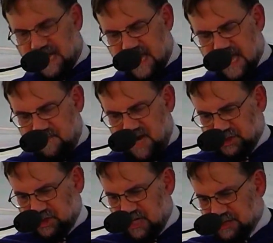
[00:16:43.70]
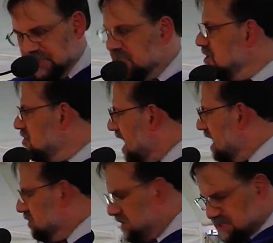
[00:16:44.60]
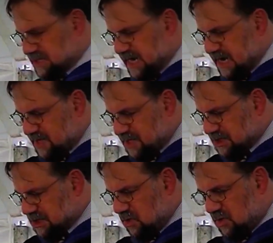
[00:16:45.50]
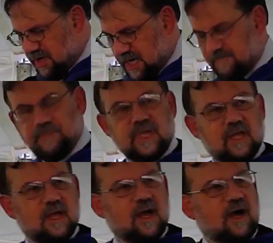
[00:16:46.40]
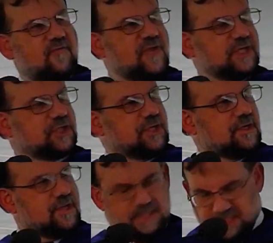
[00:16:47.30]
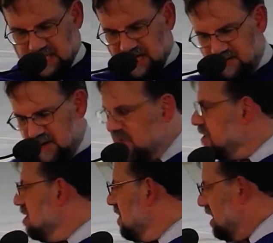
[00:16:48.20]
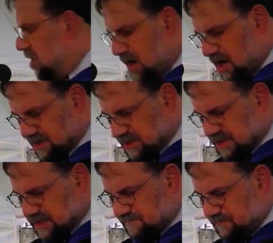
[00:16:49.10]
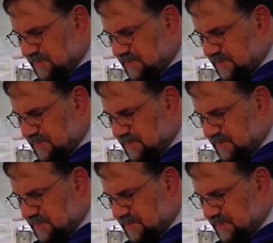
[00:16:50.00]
I end my charge to you graduates today with a story, a vision to carry with you in your hearts.